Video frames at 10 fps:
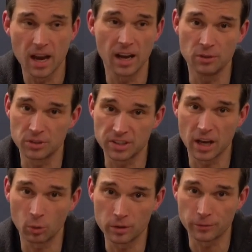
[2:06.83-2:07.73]
I use
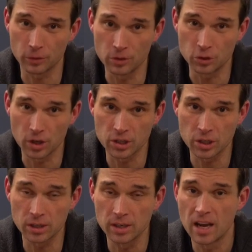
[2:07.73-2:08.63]
Tailwind for
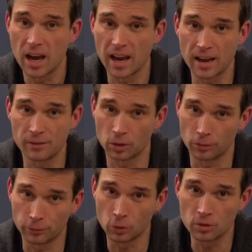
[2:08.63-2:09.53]
nutrition. I have
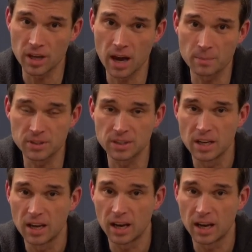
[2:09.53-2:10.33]
little fruit cups.